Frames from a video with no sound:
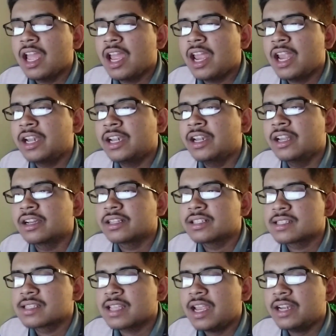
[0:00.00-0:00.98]

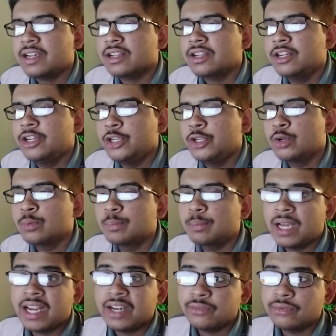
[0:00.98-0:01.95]
and set a new
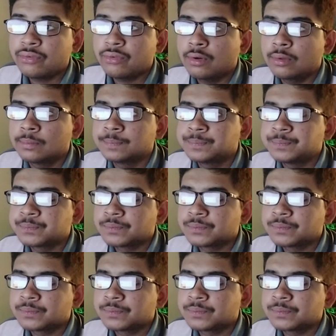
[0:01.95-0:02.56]
platform